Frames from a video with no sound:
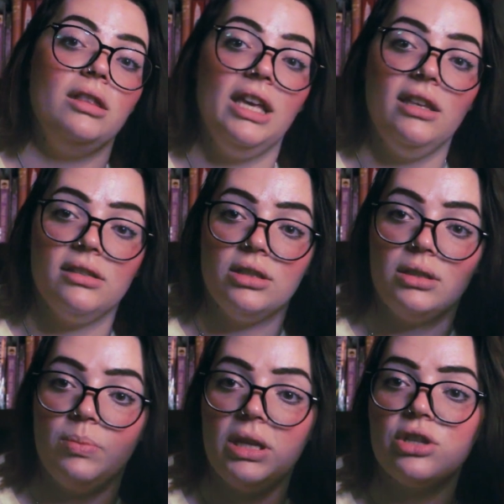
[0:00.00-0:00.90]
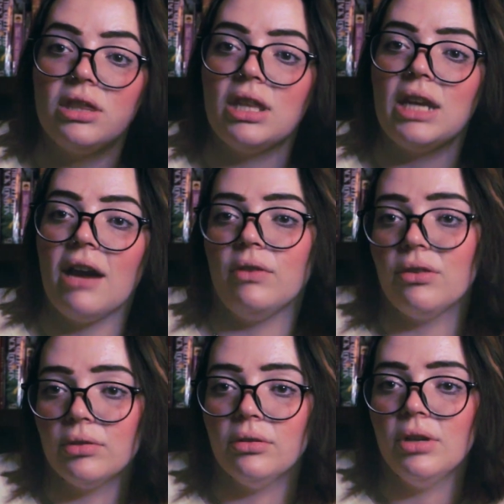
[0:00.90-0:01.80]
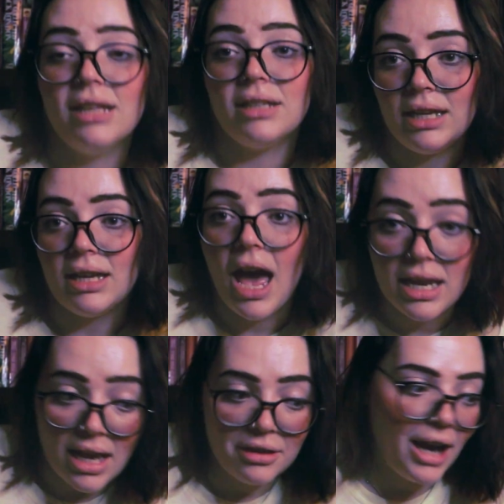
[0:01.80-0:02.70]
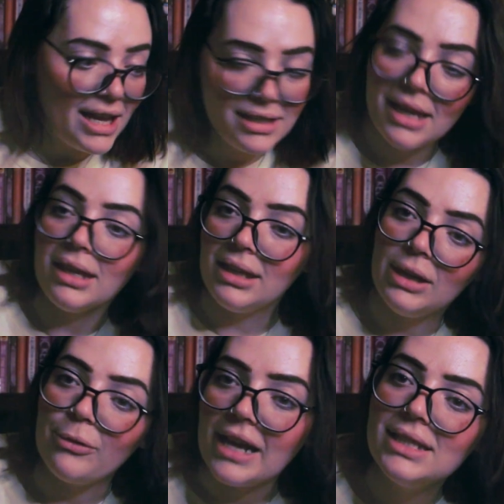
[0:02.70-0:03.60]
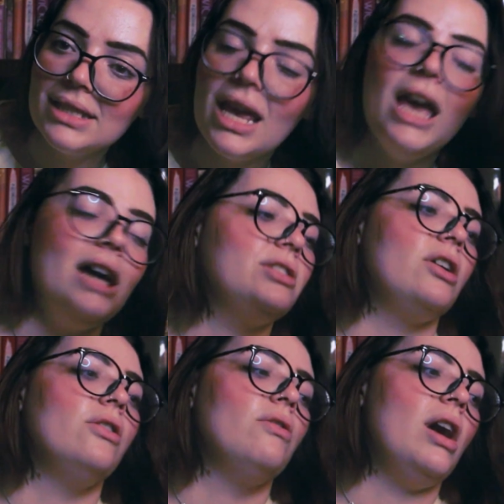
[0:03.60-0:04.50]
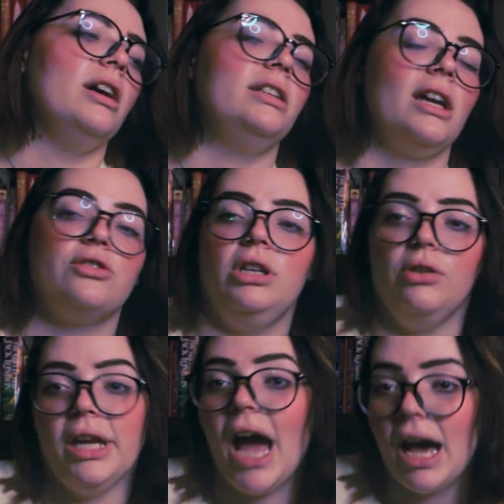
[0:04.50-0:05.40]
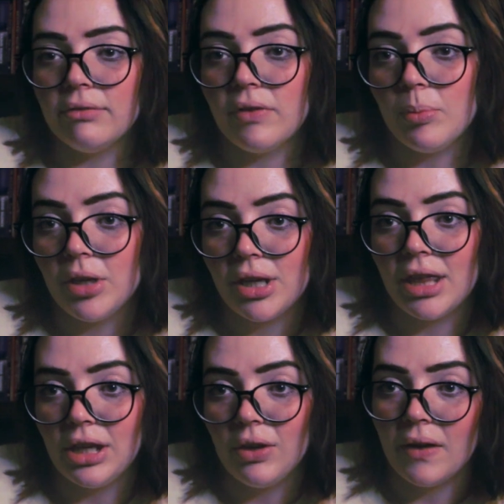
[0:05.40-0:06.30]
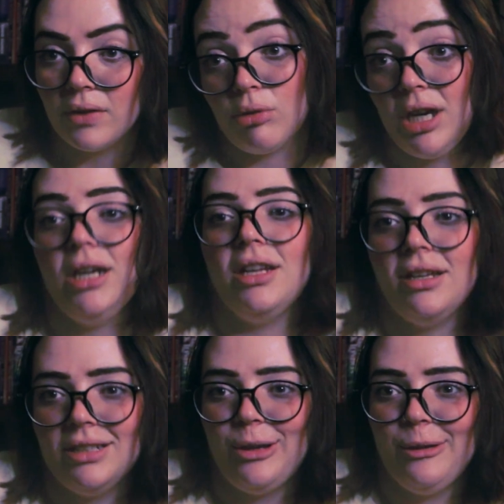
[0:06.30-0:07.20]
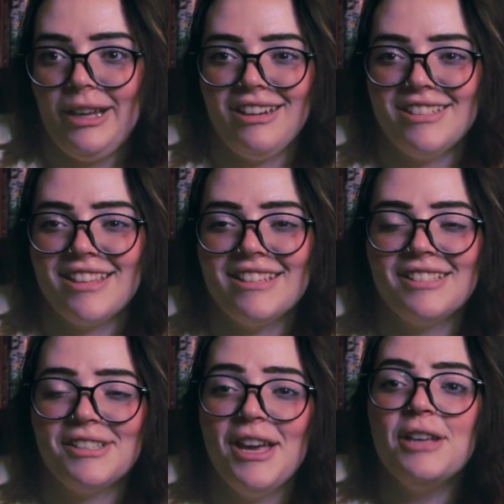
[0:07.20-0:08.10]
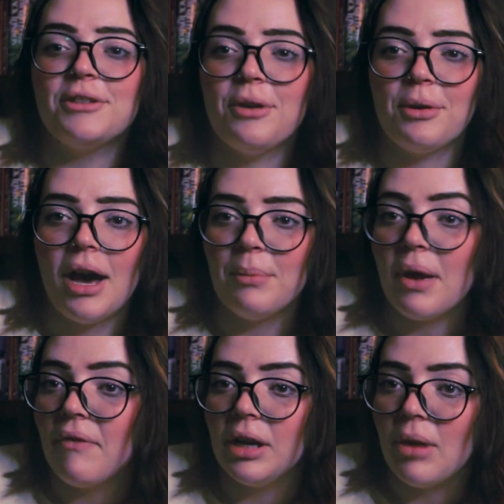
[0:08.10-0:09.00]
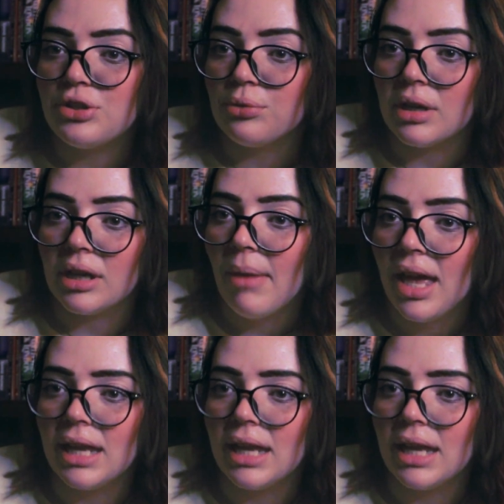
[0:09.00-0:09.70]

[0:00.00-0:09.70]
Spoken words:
his speech, and then halfway through it's another essay that he writes, so it's actually only half of the book that you have to read to get into this. So very much recommend.